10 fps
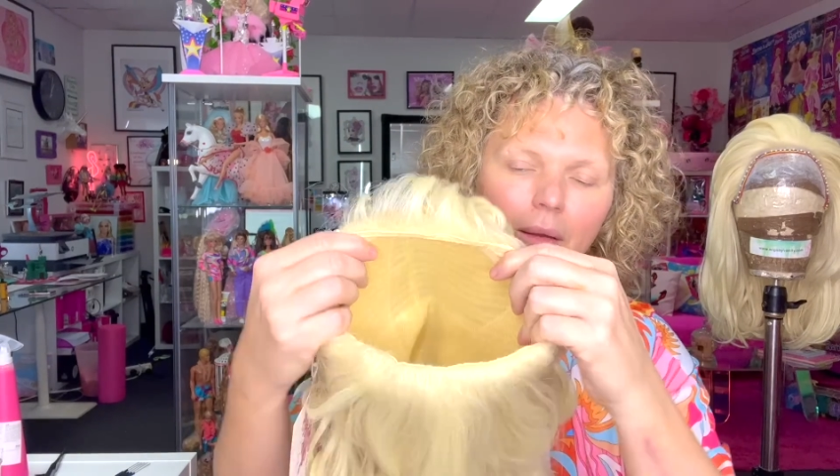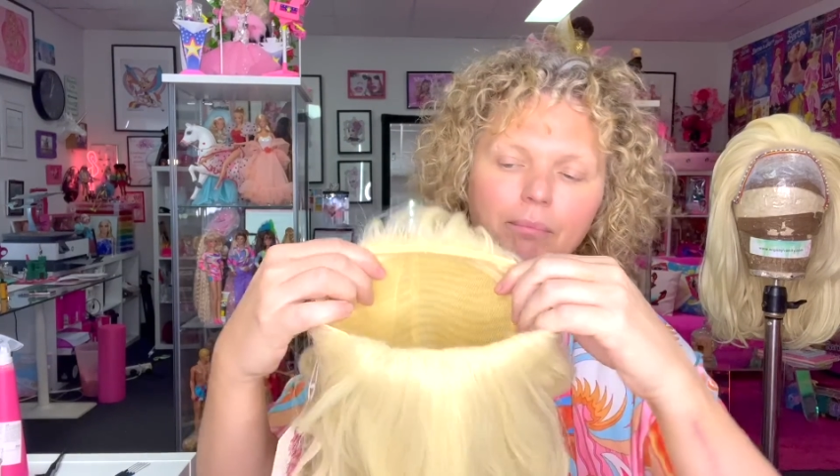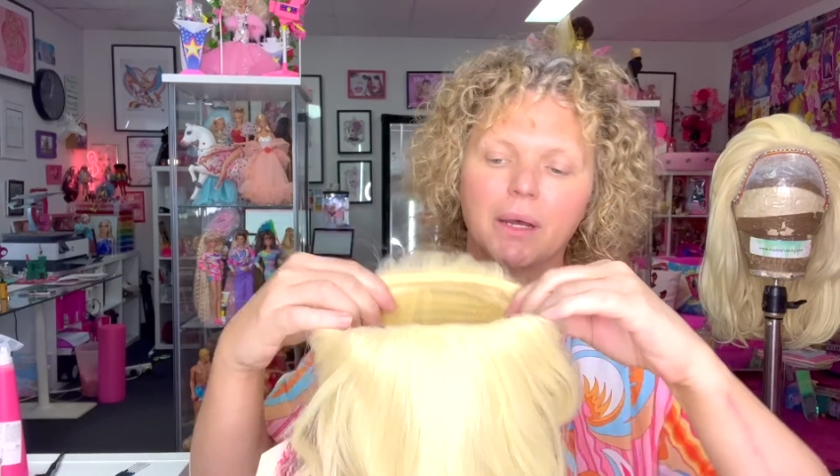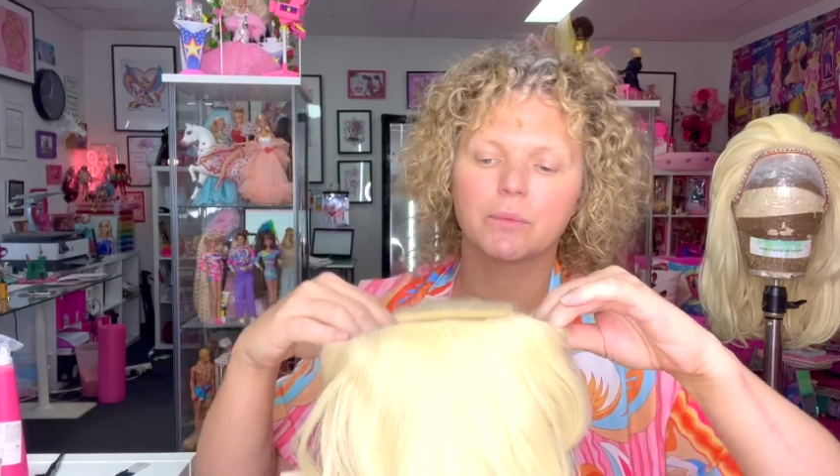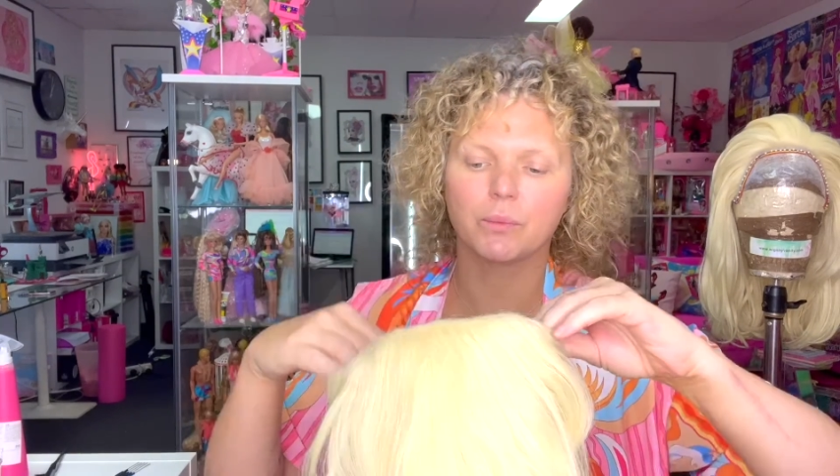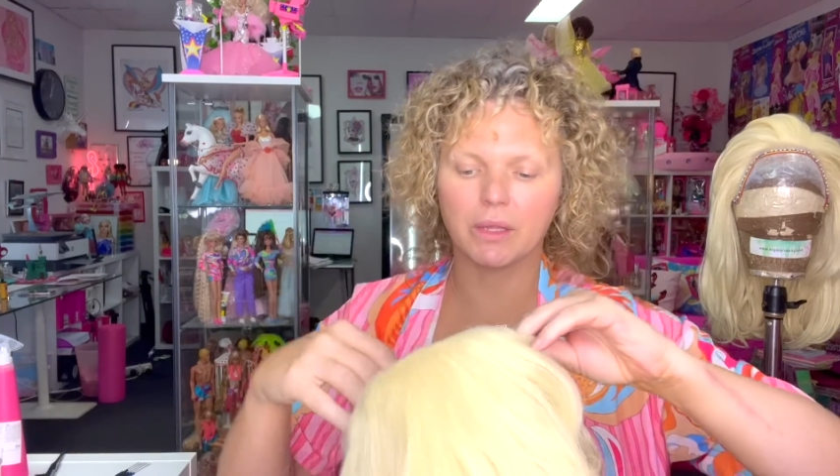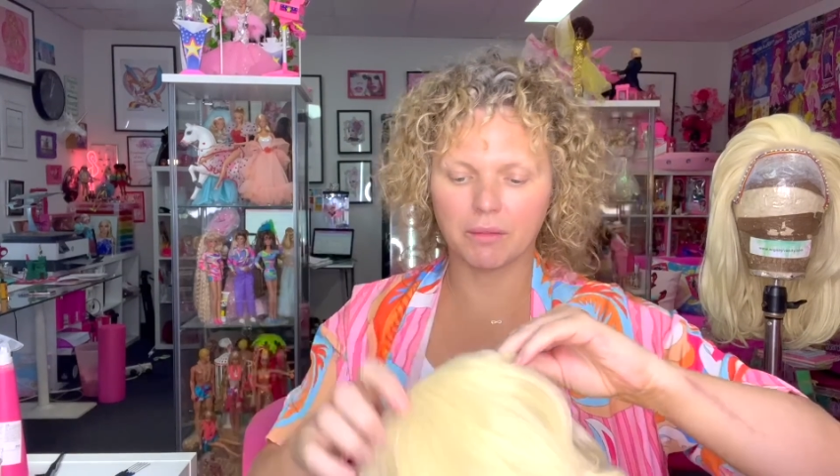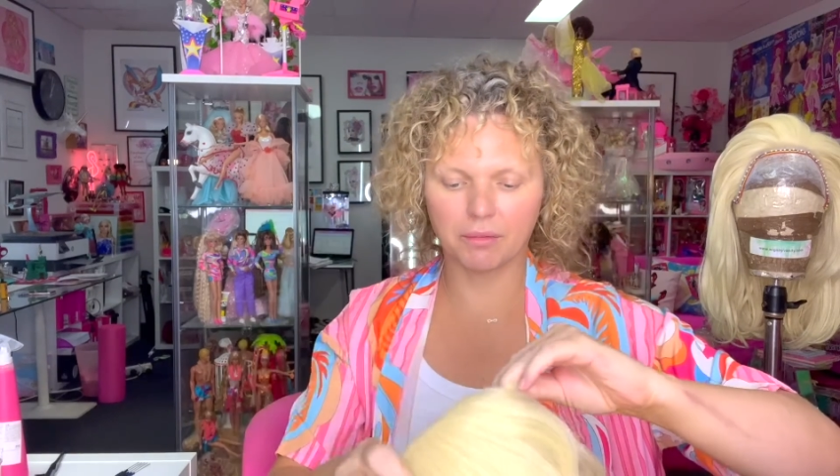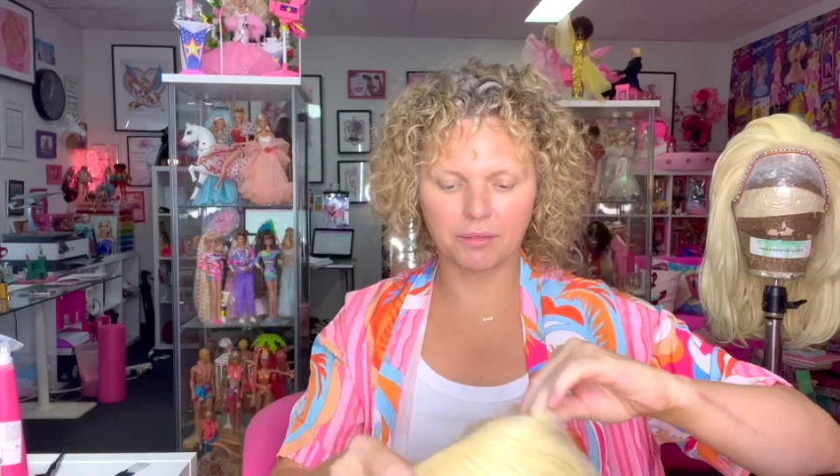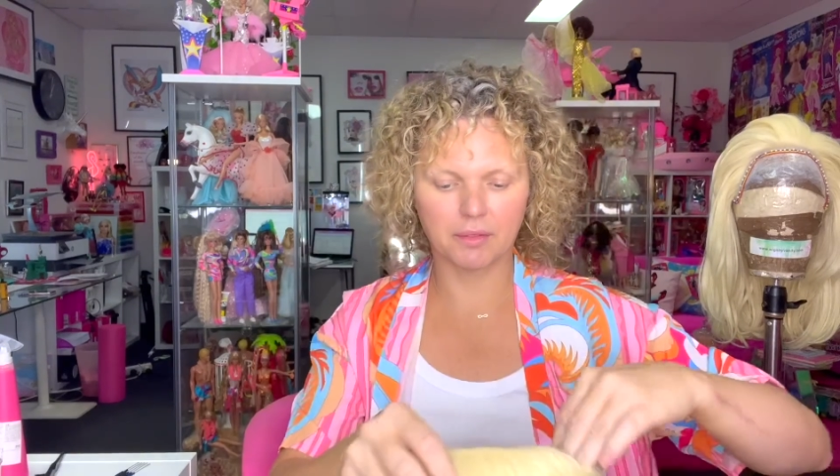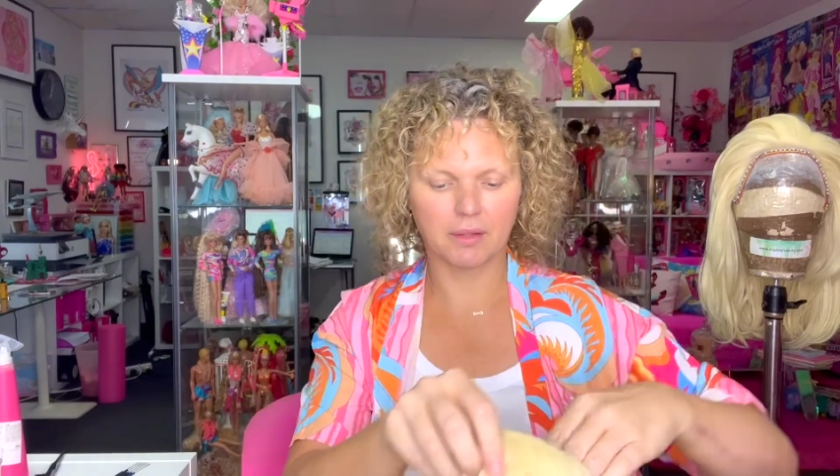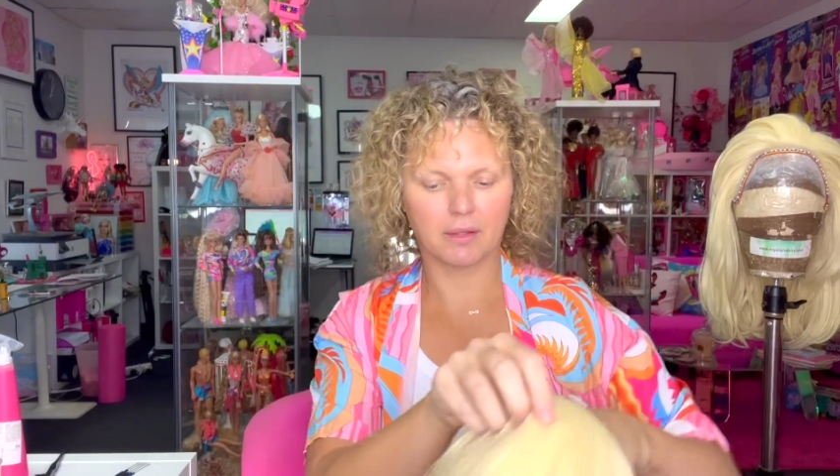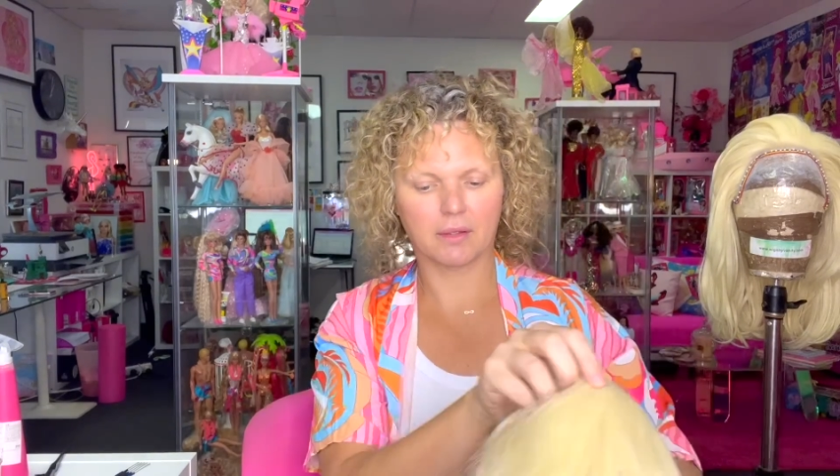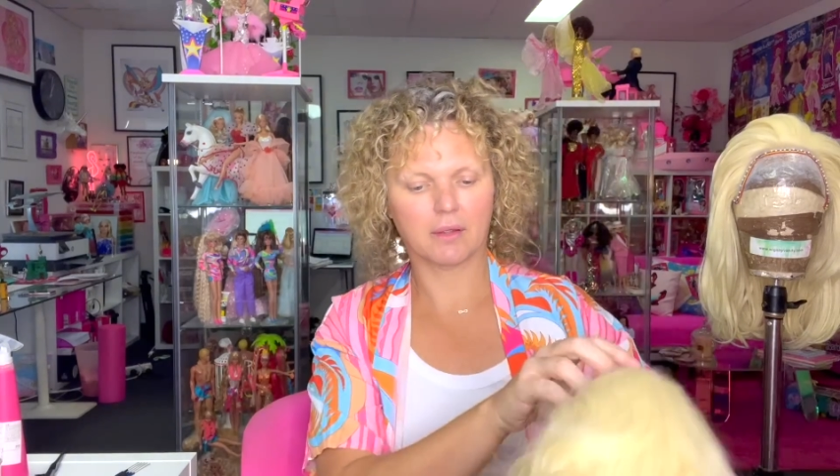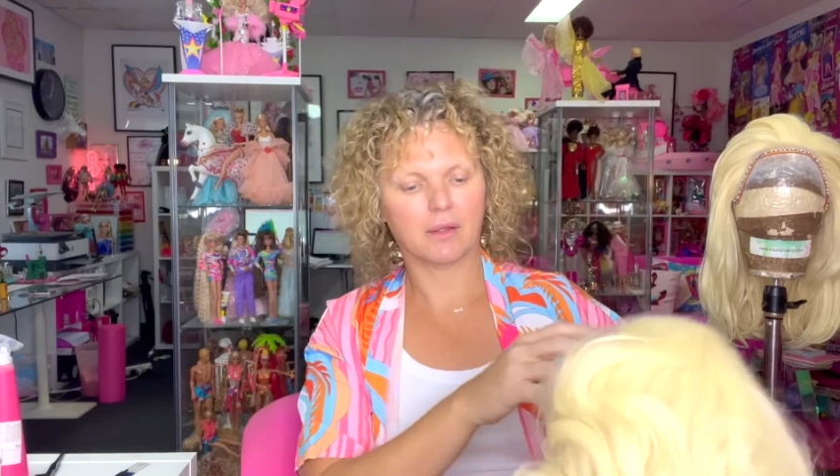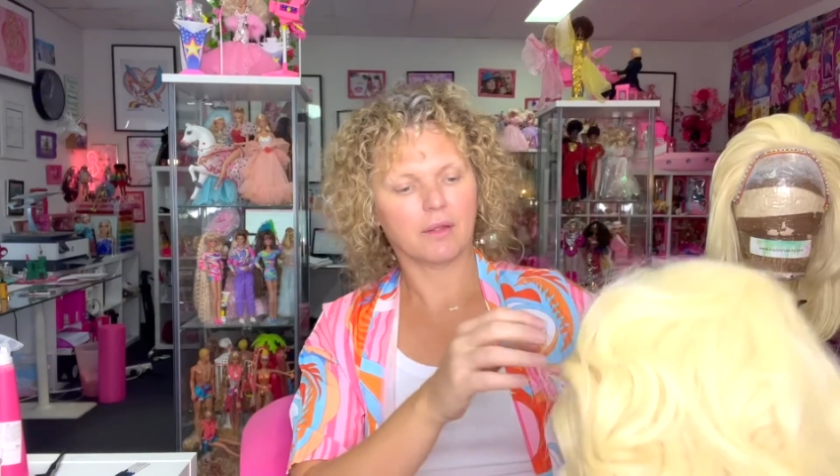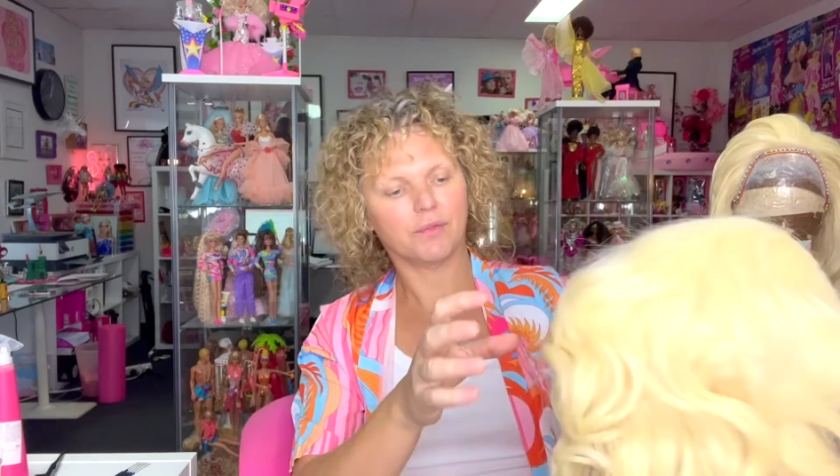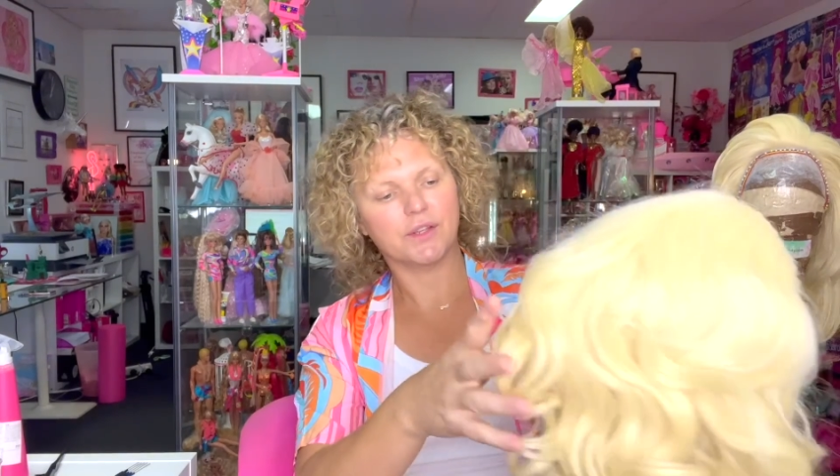but with the